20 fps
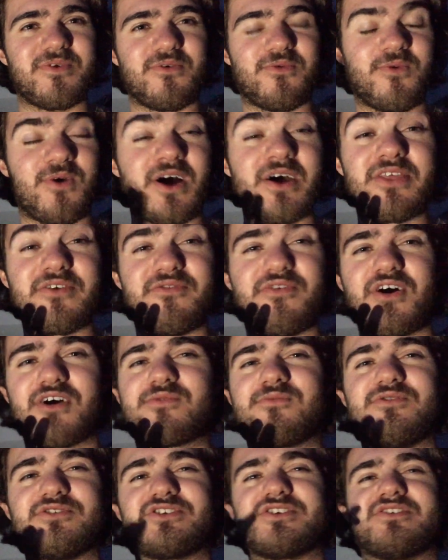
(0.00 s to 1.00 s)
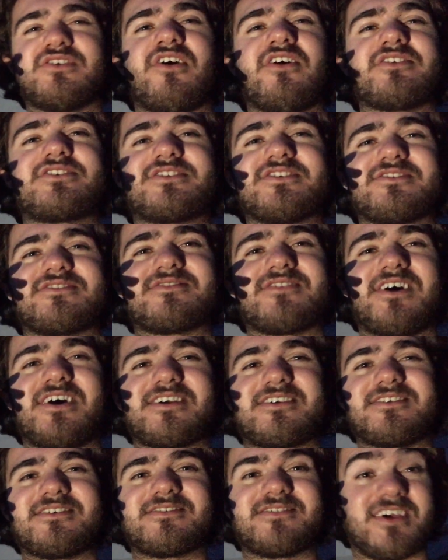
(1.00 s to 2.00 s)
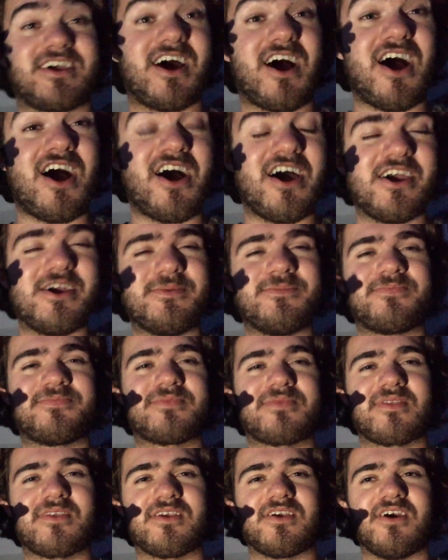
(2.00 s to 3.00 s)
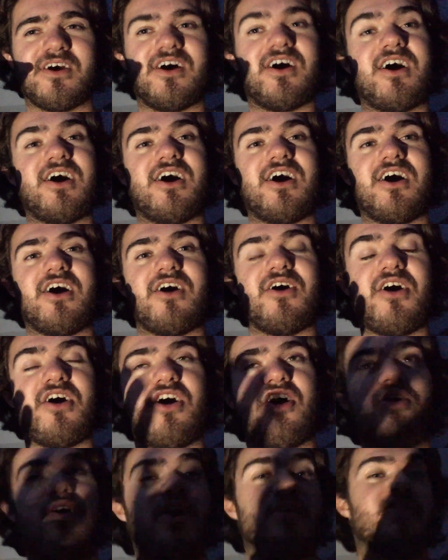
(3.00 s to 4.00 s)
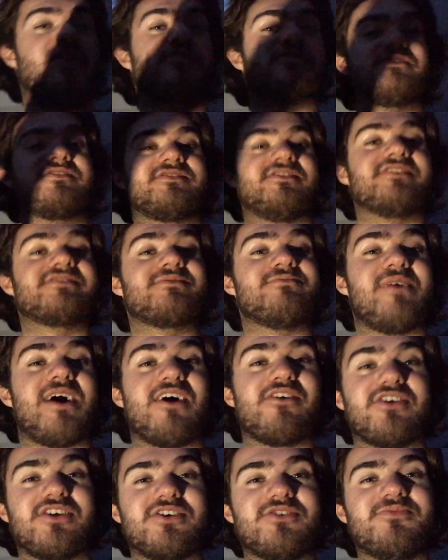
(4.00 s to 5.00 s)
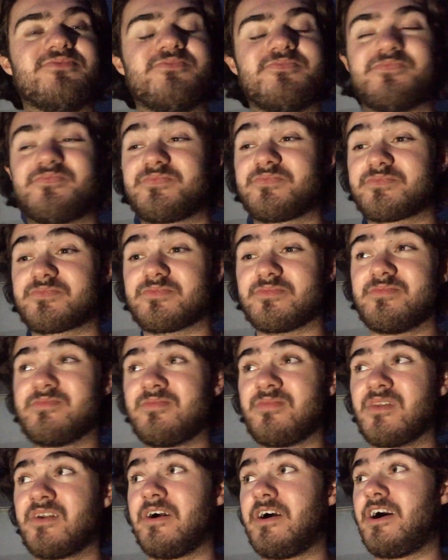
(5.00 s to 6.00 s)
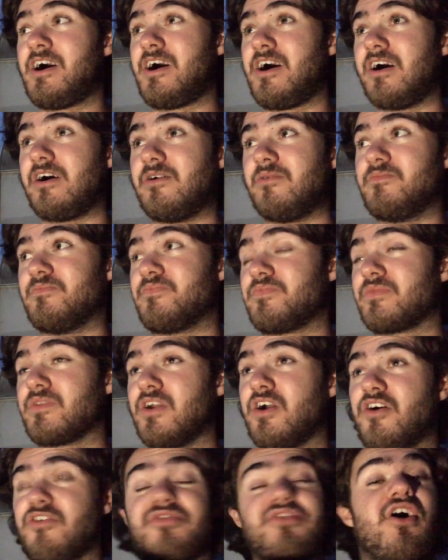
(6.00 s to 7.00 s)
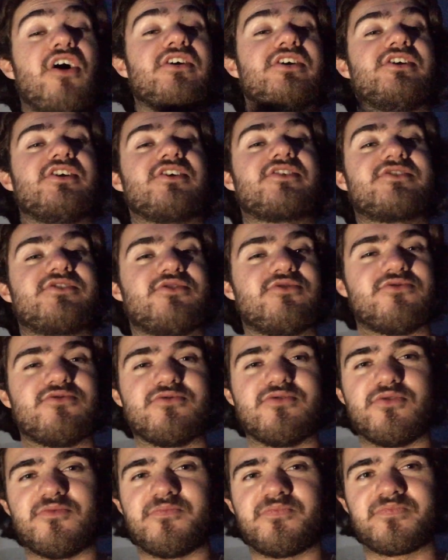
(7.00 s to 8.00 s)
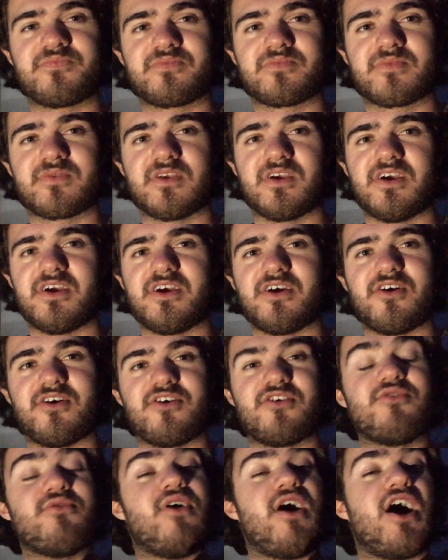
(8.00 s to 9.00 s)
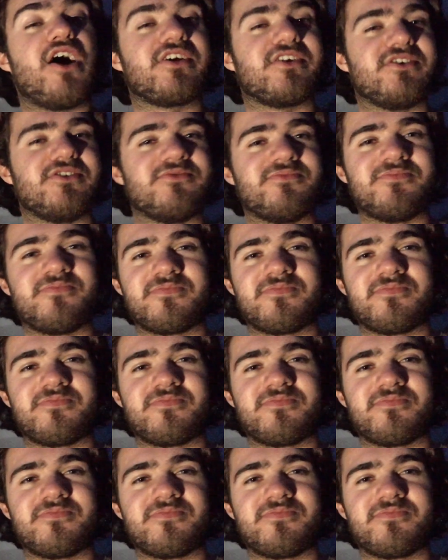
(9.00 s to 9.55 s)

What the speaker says: why the fuck would you not just like say hi? Oh, I noticed this about you. Thought you looked cool. Who are you?